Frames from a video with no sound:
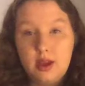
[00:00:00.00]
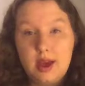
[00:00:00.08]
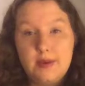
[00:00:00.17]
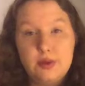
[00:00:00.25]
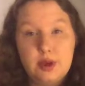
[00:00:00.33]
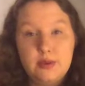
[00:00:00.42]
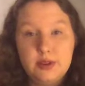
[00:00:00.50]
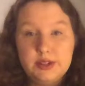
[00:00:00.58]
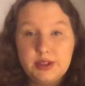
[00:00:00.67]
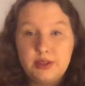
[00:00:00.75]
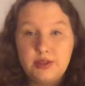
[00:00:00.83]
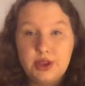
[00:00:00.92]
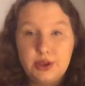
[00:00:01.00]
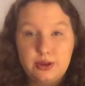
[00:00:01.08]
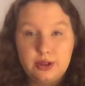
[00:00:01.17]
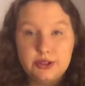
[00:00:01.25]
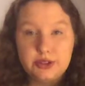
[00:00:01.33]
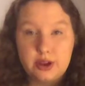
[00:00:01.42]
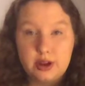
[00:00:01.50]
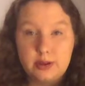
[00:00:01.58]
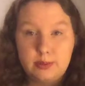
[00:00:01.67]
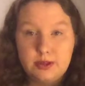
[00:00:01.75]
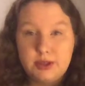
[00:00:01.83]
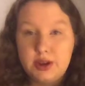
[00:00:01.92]
Have you ever seen the cutest dog
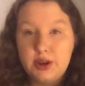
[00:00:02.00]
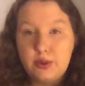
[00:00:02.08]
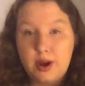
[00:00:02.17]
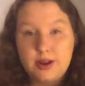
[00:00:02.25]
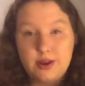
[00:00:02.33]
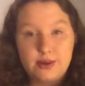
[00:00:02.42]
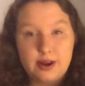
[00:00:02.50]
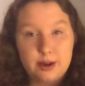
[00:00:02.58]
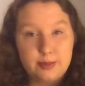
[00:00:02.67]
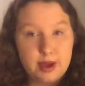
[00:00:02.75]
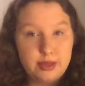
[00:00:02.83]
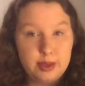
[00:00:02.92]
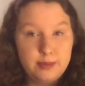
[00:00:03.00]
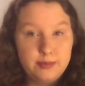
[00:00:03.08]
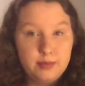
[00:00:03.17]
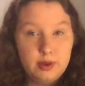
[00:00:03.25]
but didn't quite know how to pet them?